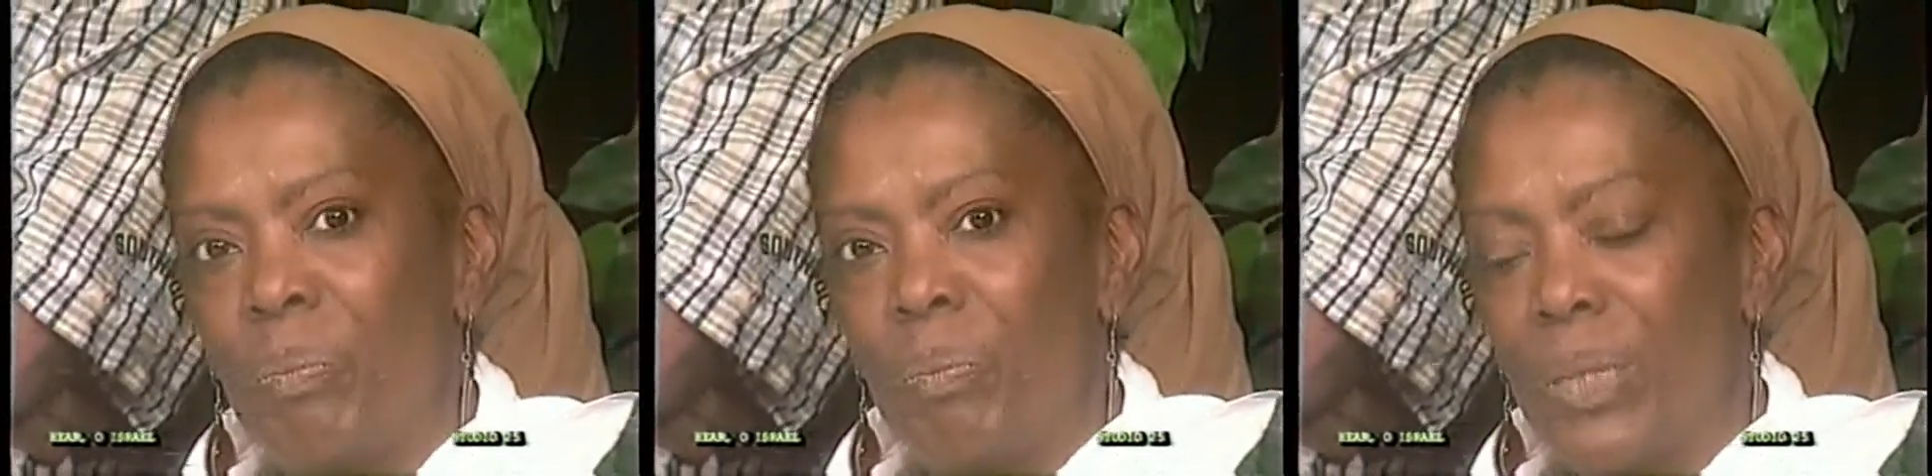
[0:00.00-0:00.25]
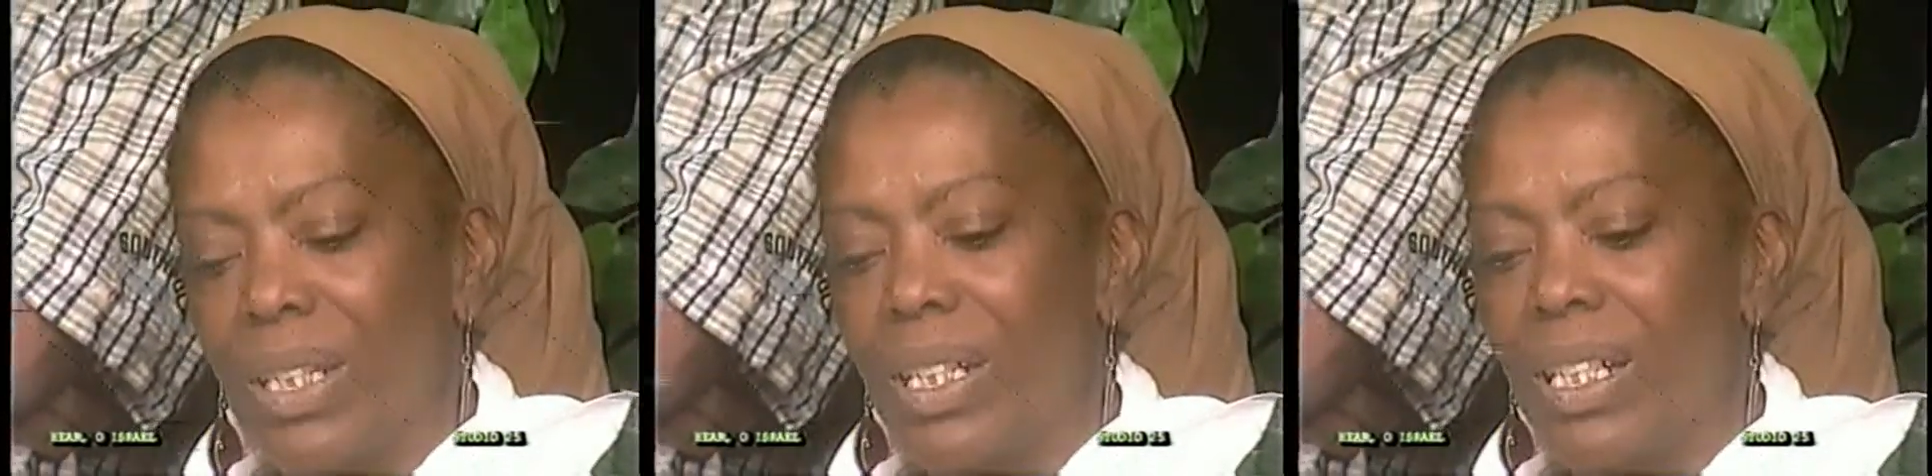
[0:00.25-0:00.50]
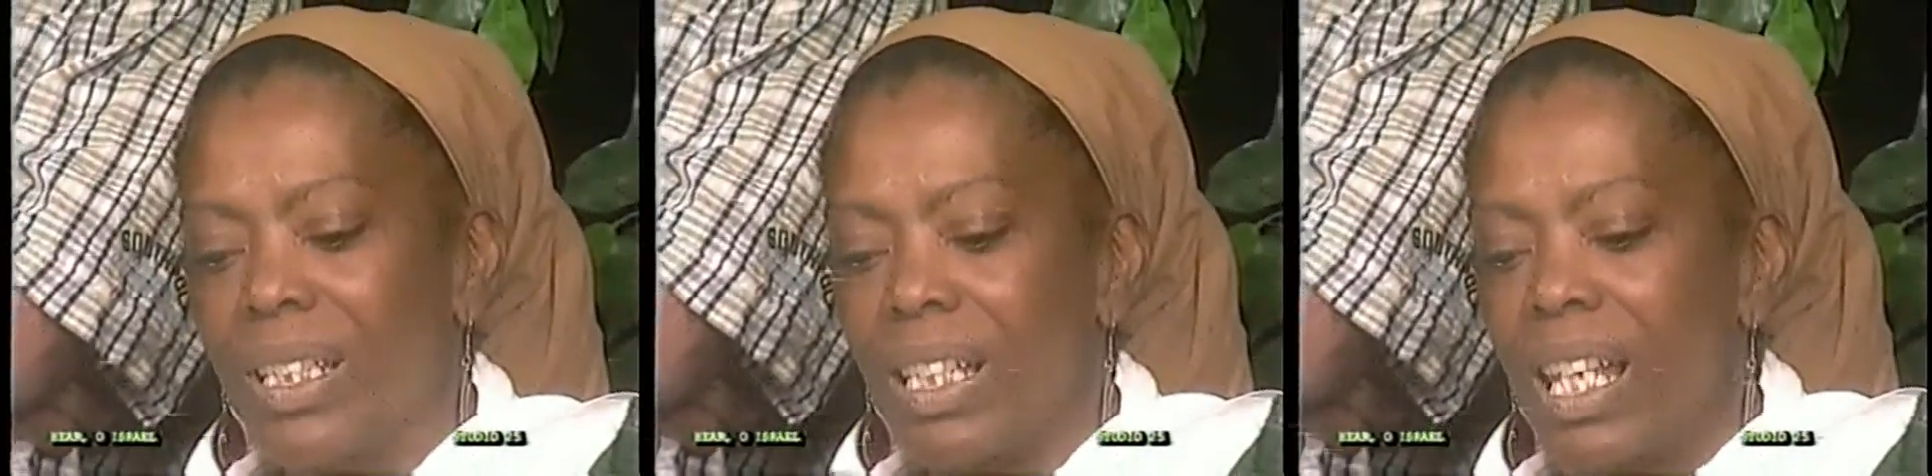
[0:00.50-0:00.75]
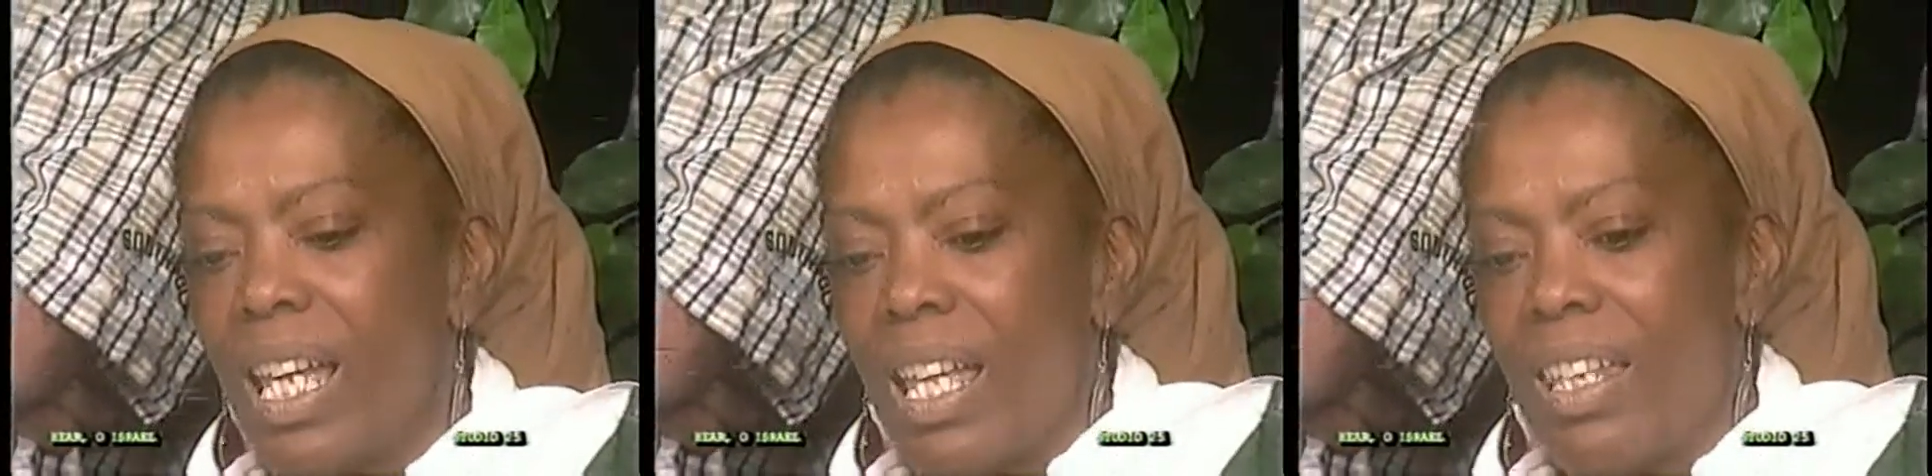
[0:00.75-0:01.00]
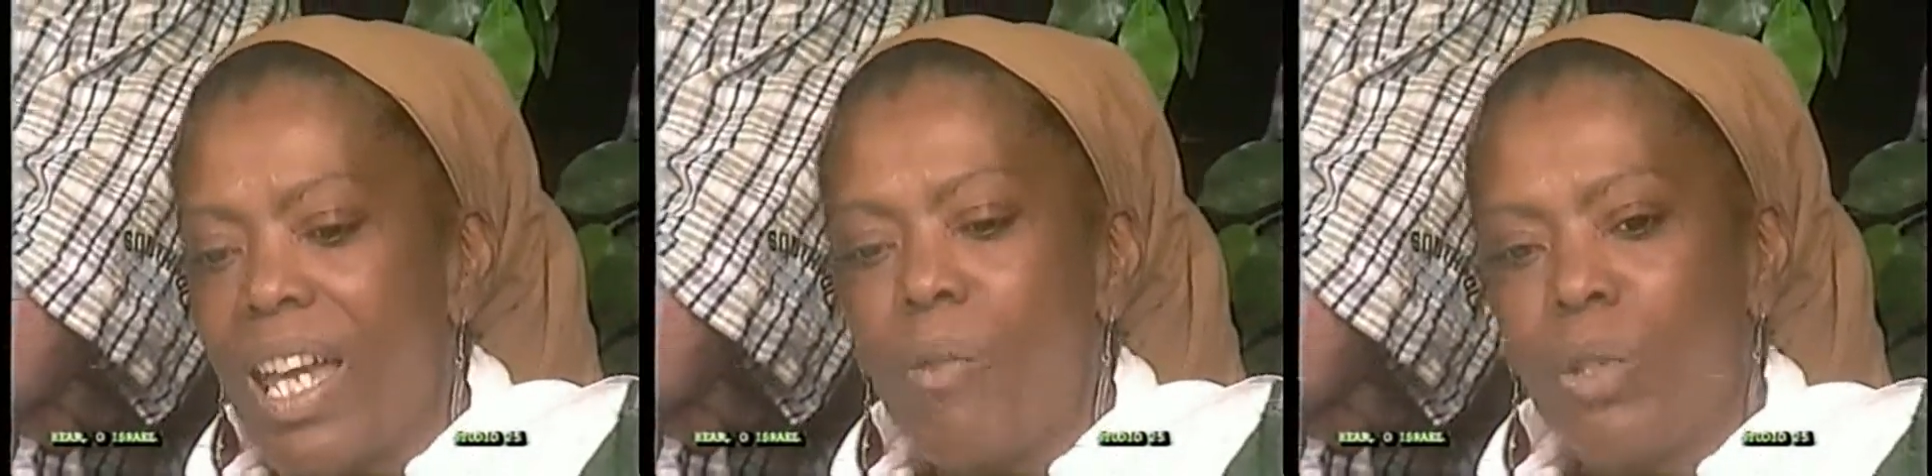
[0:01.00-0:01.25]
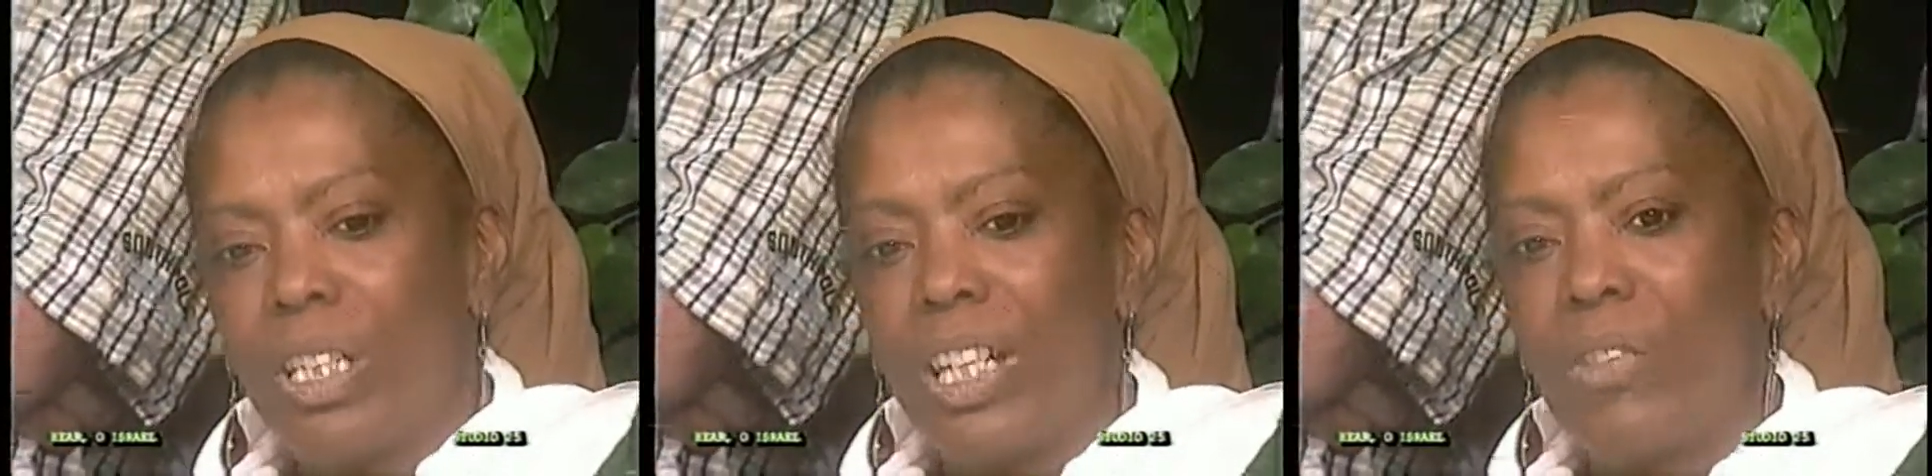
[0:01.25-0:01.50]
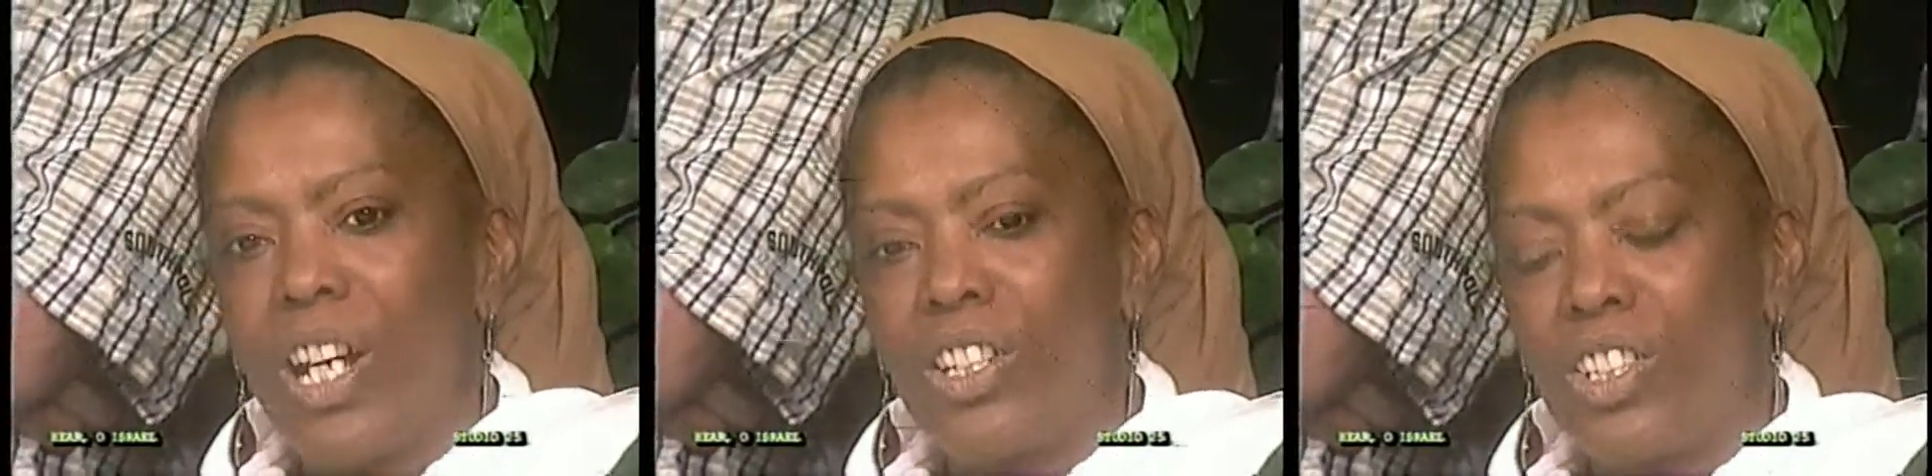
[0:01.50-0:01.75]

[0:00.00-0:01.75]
because that will give our